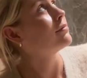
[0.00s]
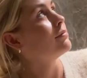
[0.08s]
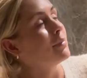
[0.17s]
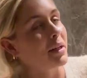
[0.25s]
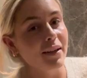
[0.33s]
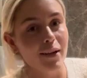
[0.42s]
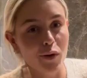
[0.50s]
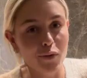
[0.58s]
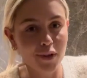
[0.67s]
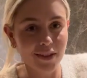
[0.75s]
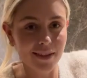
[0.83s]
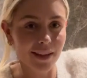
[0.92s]
bending over
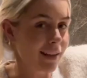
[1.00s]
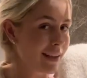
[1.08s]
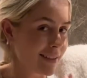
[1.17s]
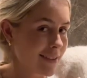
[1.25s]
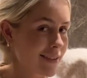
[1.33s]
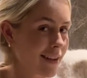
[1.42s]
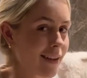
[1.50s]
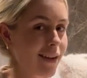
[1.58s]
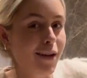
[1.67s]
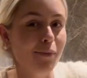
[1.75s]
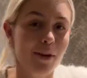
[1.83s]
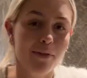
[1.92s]
because the light is like
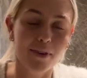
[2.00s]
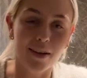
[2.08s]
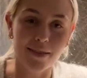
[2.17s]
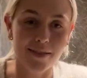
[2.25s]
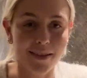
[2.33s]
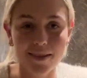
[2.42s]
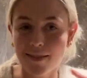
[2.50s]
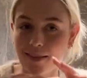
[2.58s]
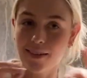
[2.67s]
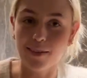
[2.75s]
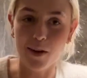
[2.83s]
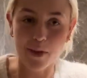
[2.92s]
hitting my face. It's
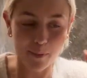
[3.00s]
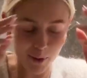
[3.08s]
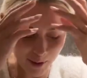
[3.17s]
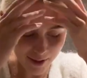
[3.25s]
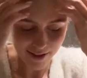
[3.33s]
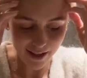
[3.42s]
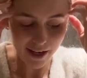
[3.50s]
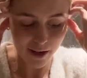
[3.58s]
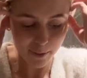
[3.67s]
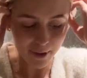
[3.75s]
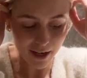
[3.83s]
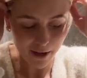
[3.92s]
not the most aesthetic,
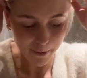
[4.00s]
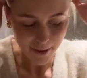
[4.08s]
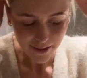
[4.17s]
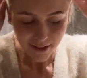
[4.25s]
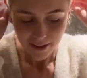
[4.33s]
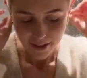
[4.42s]
but anyways,